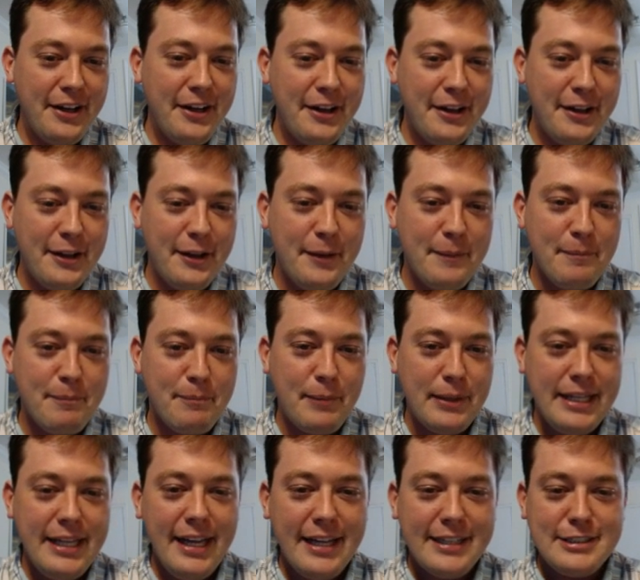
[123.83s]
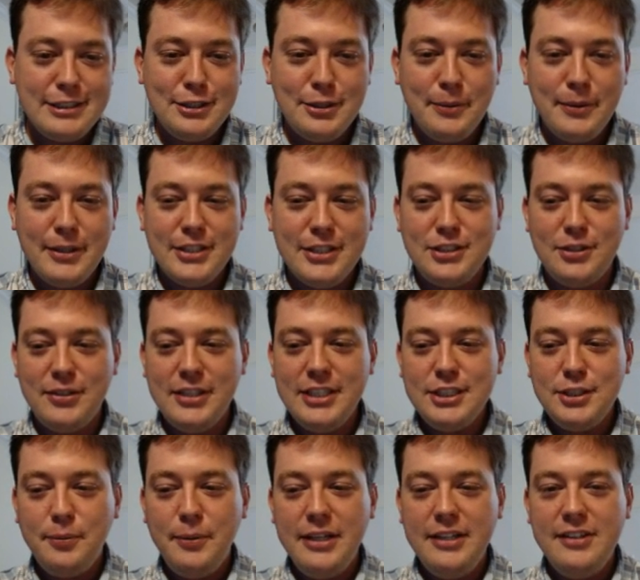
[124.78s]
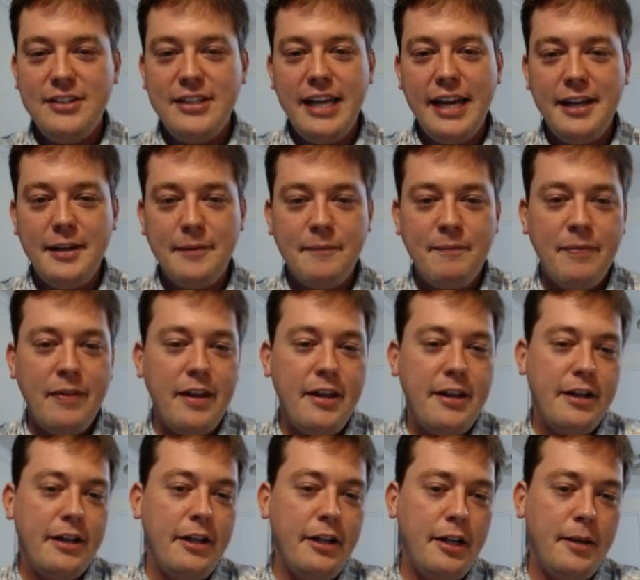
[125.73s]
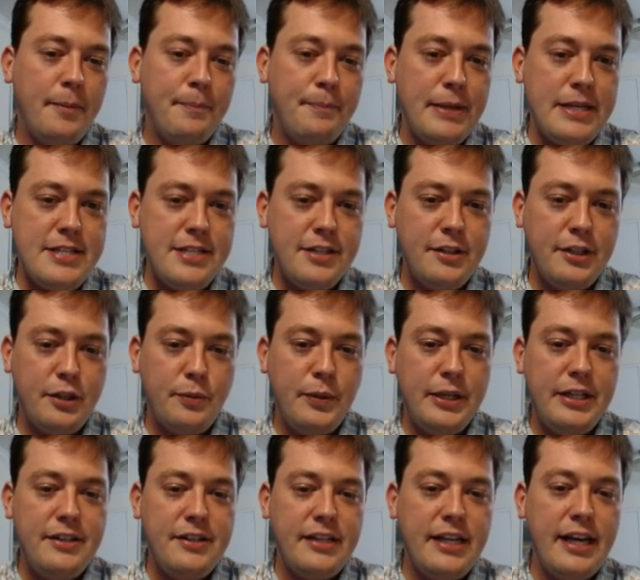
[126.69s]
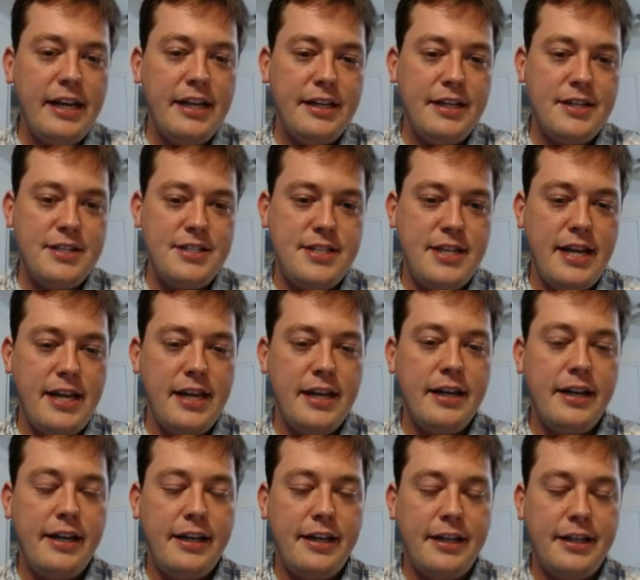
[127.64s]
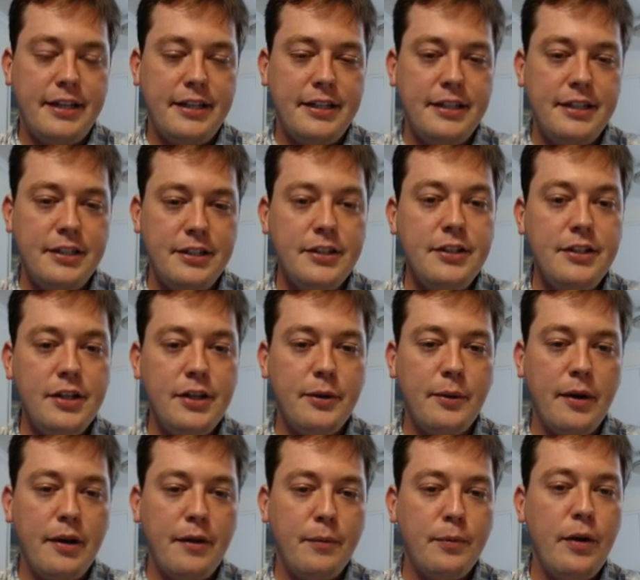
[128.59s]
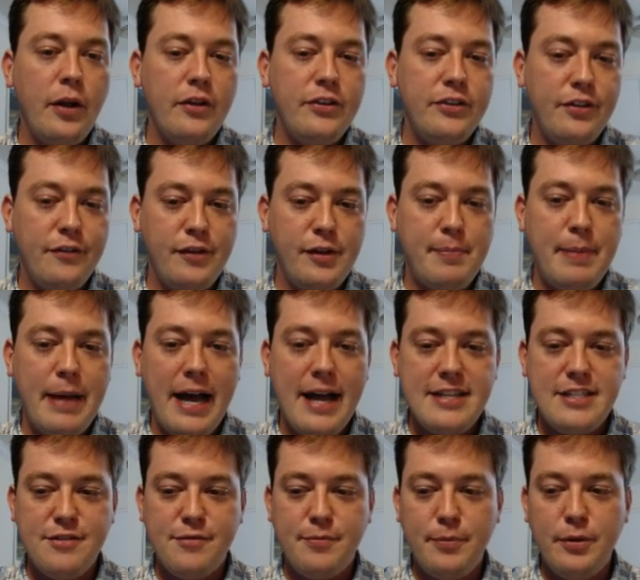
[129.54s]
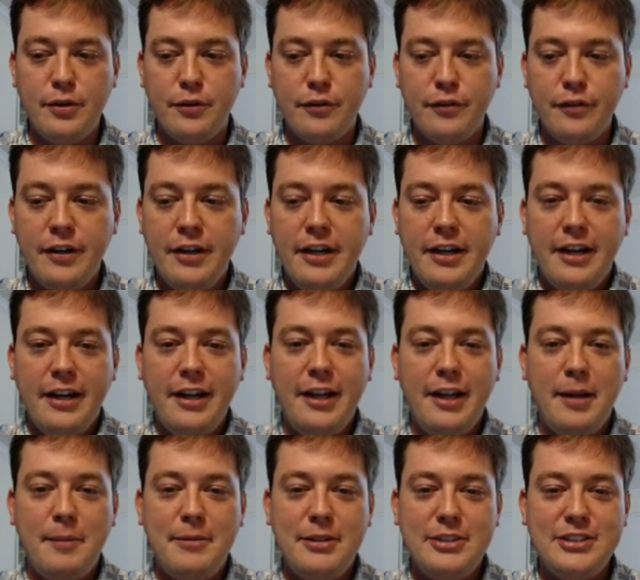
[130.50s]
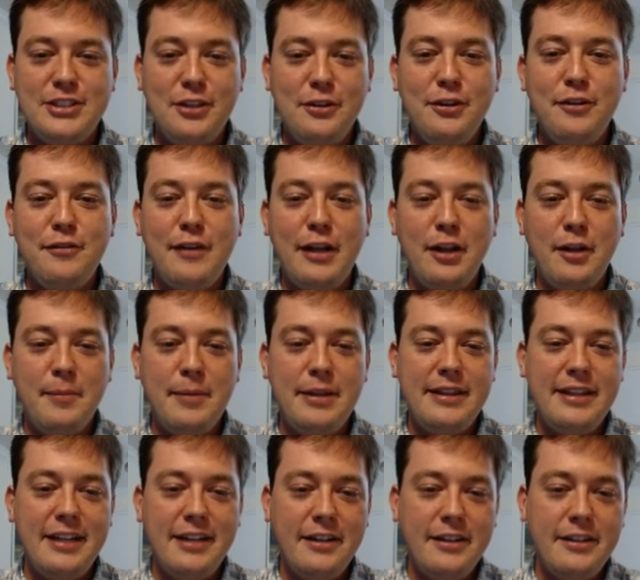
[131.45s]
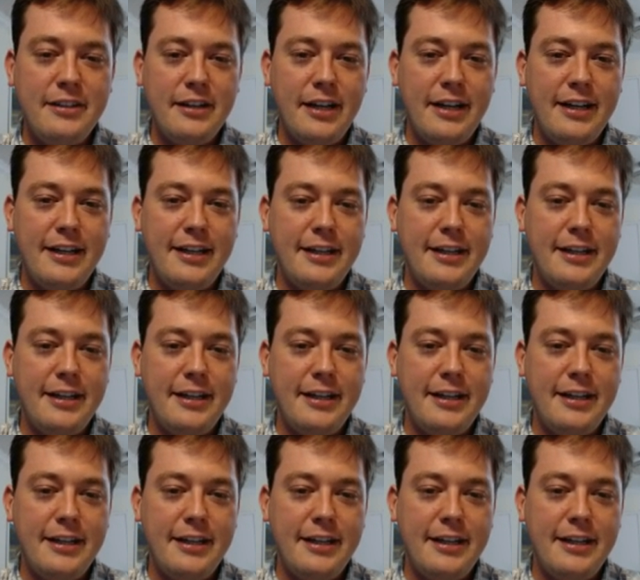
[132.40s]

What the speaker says: So this Queen D8, basically Queen D8 is a relatively passive move. There's no development there.